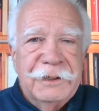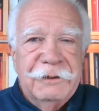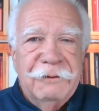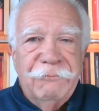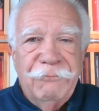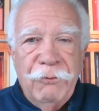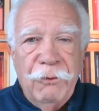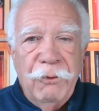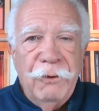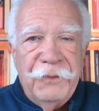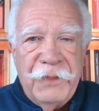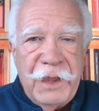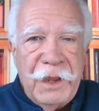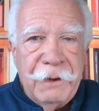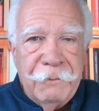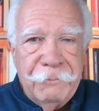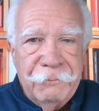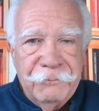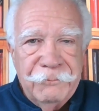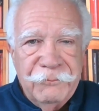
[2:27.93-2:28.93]
for
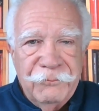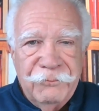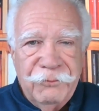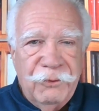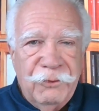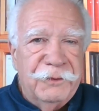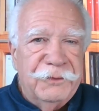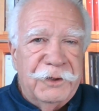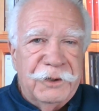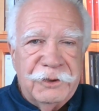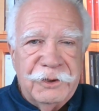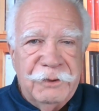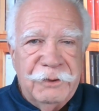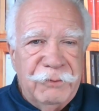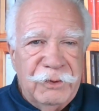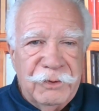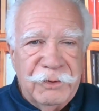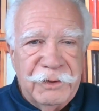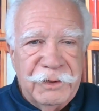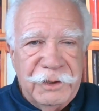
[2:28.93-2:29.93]
them, for their
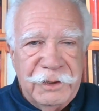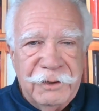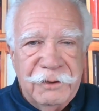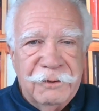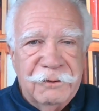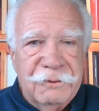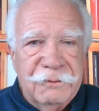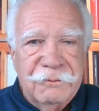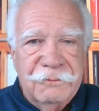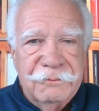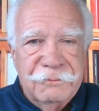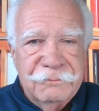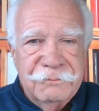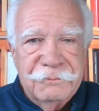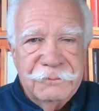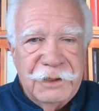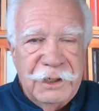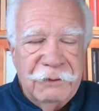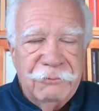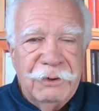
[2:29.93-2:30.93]
community, or
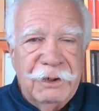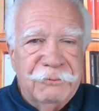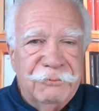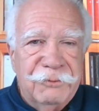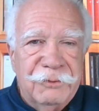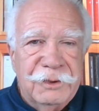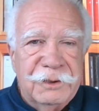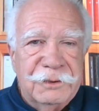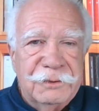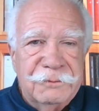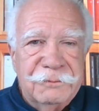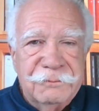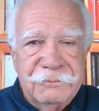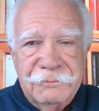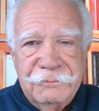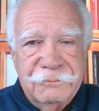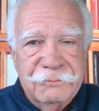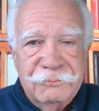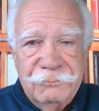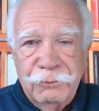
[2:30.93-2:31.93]
however it
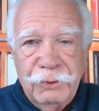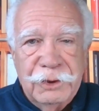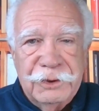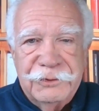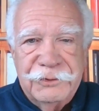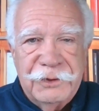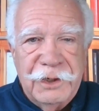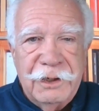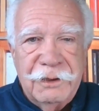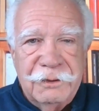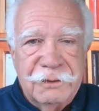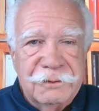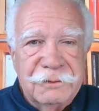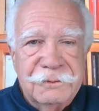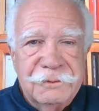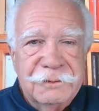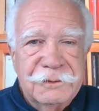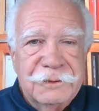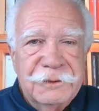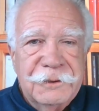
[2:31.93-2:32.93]
works out.
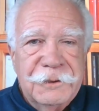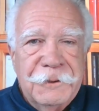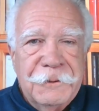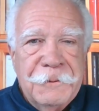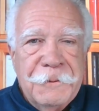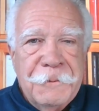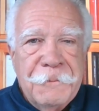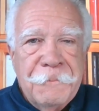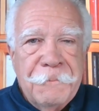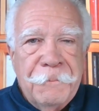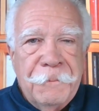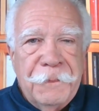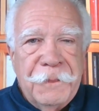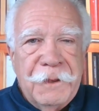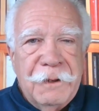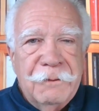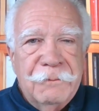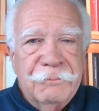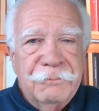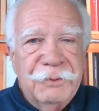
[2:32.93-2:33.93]

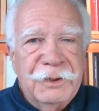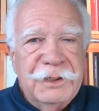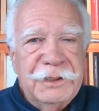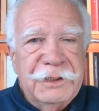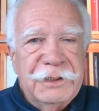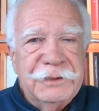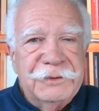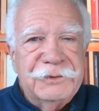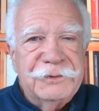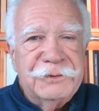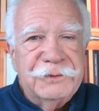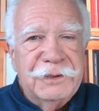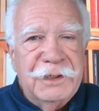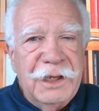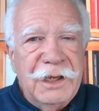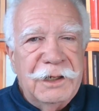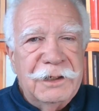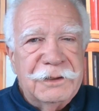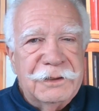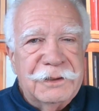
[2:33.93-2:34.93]
But it's
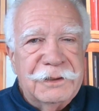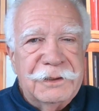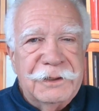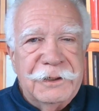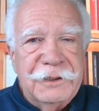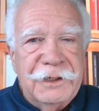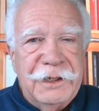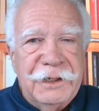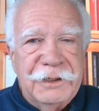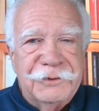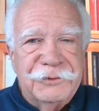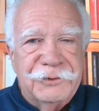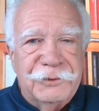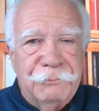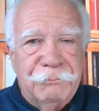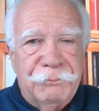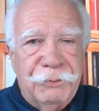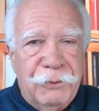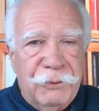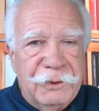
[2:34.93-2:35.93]
not as
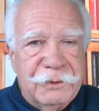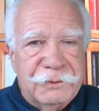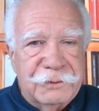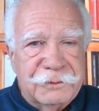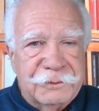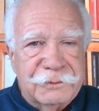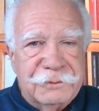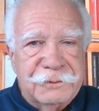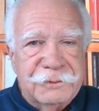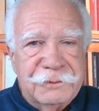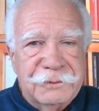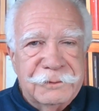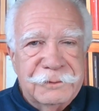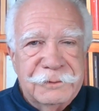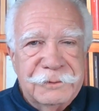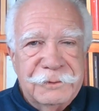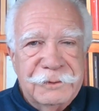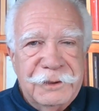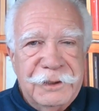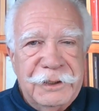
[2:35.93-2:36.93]
important.
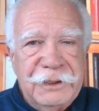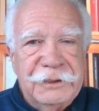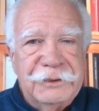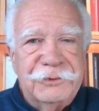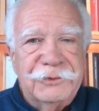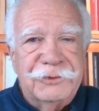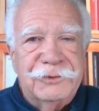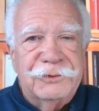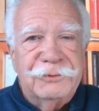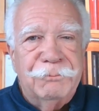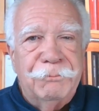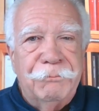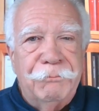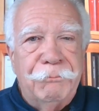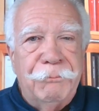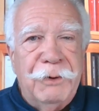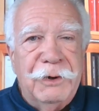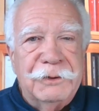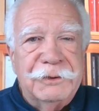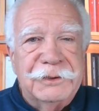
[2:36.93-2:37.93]
It's
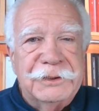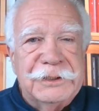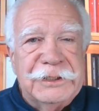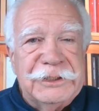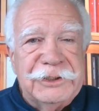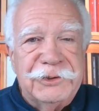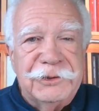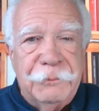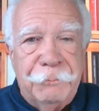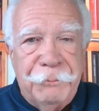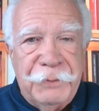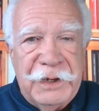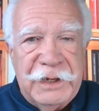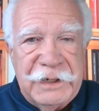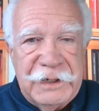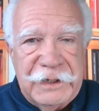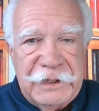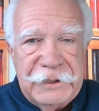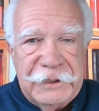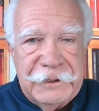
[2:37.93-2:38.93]

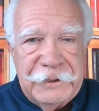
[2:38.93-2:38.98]
participating.